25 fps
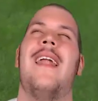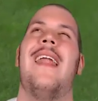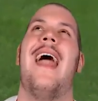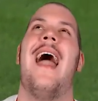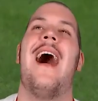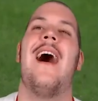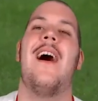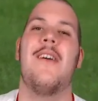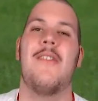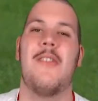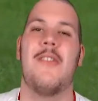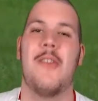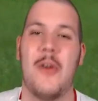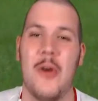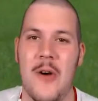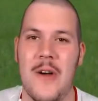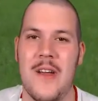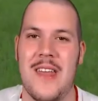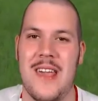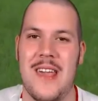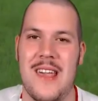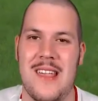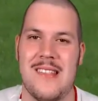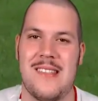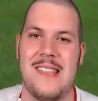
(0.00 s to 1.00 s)
How good
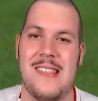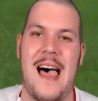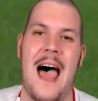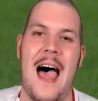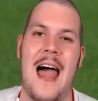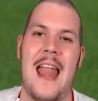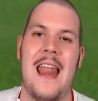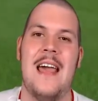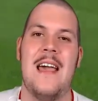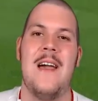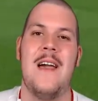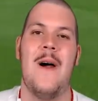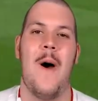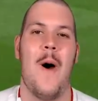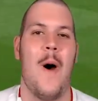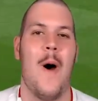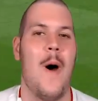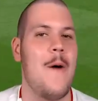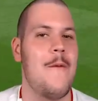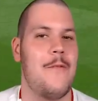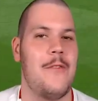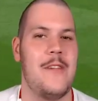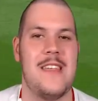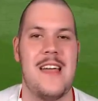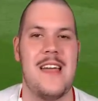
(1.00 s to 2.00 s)
is that?
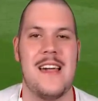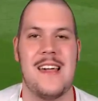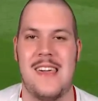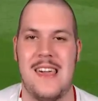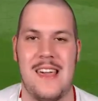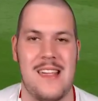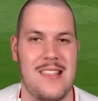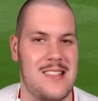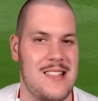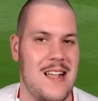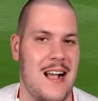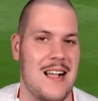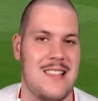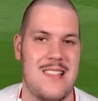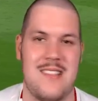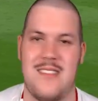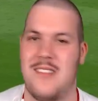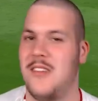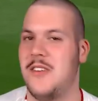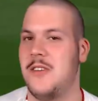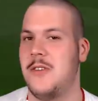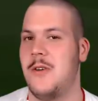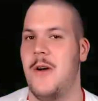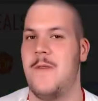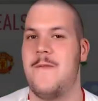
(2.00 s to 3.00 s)
Hopefully that kickstarts us
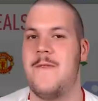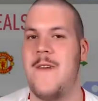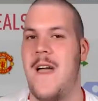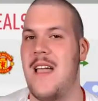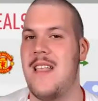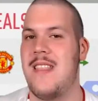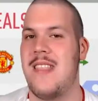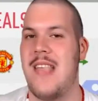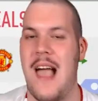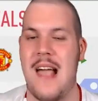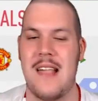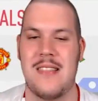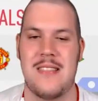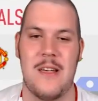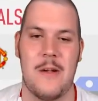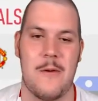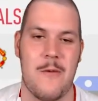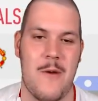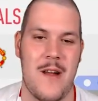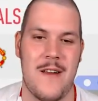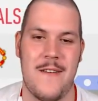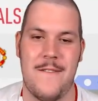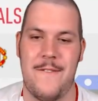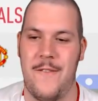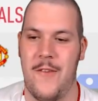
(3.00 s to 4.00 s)
onto a fantastic
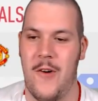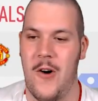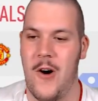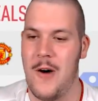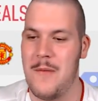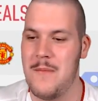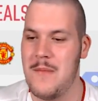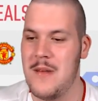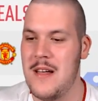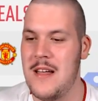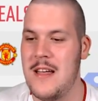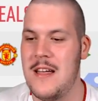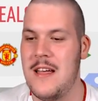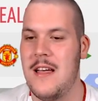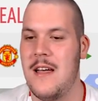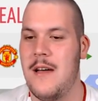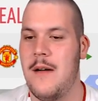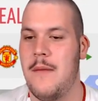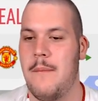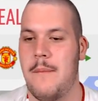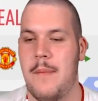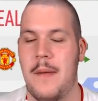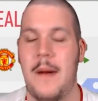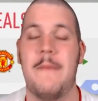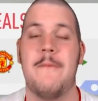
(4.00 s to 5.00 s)
run of form,
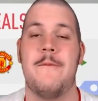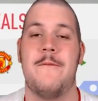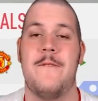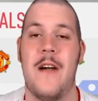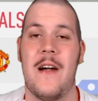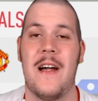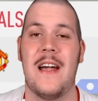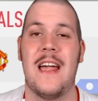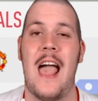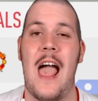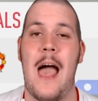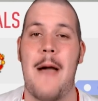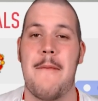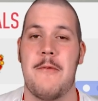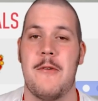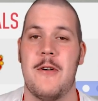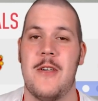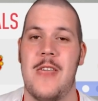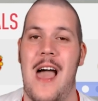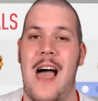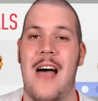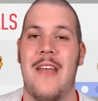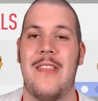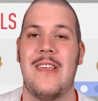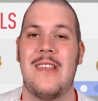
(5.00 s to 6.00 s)
but I'm very happy with
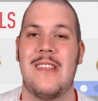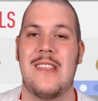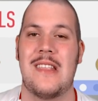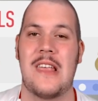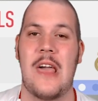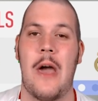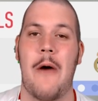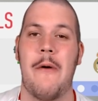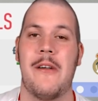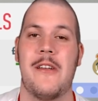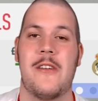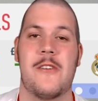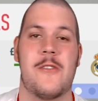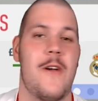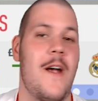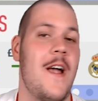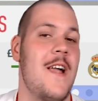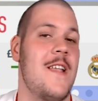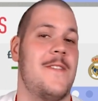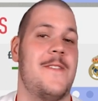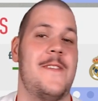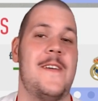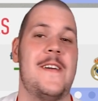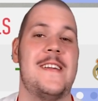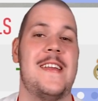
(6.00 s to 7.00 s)
how things are going.
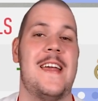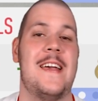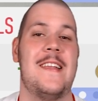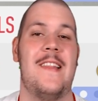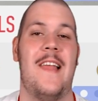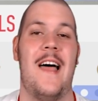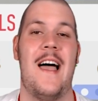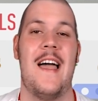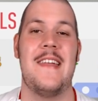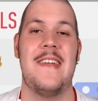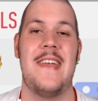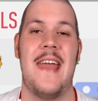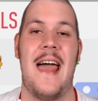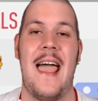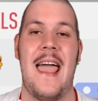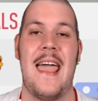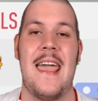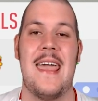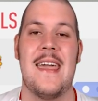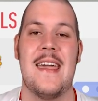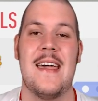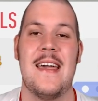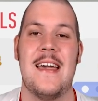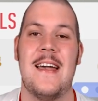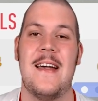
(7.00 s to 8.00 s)
Transfer deadline
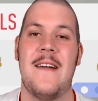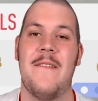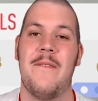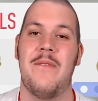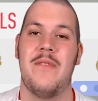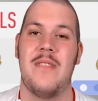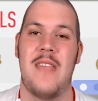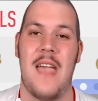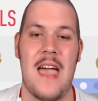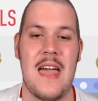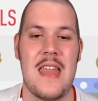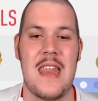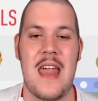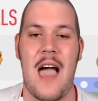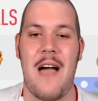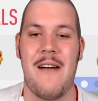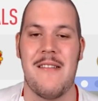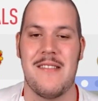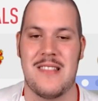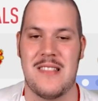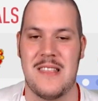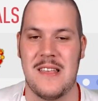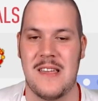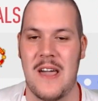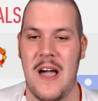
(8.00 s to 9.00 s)
day, 10
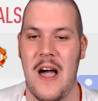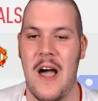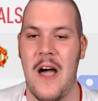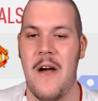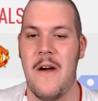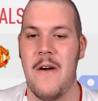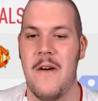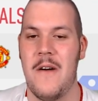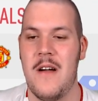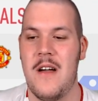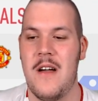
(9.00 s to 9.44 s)
hours to go.